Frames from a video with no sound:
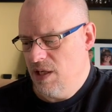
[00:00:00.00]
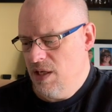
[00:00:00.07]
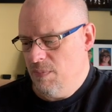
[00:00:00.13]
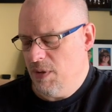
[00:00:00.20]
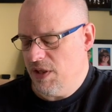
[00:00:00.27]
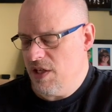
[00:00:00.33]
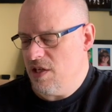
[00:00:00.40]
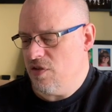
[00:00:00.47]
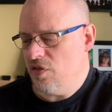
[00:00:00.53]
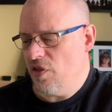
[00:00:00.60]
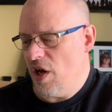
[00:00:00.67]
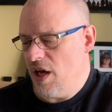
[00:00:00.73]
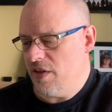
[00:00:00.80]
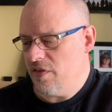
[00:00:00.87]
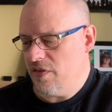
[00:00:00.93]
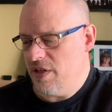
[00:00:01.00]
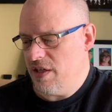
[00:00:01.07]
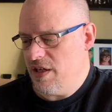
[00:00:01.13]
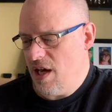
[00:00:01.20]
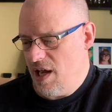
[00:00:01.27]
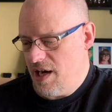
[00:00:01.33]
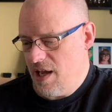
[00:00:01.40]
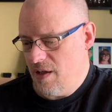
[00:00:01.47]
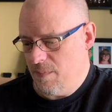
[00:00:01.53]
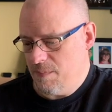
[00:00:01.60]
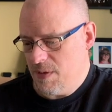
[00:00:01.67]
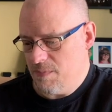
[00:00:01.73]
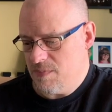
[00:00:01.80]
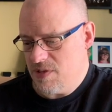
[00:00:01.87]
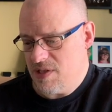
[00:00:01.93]
But these thoughts did not help
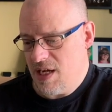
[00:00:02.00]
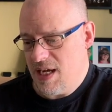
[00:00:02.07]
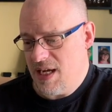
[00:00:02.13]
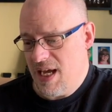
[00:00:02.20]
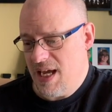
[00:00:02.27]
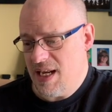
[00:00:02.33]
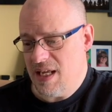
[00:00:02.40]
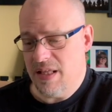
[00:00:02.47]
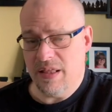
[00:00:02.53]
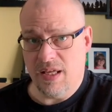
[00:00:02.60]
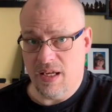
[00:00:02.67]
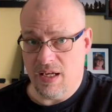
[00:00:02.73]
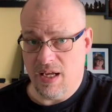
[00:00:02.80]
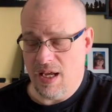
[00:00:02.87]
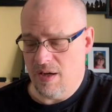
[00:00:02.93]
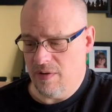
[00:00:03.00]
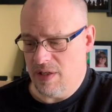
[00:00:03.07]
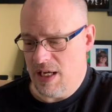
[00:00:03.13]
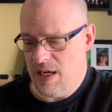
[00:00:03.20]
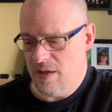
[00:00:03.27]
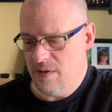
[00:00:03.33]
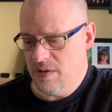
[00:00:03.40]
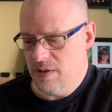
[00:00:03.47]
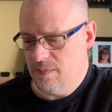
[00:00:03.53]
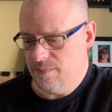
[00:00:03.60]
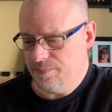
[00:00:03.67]
him say anything out loud.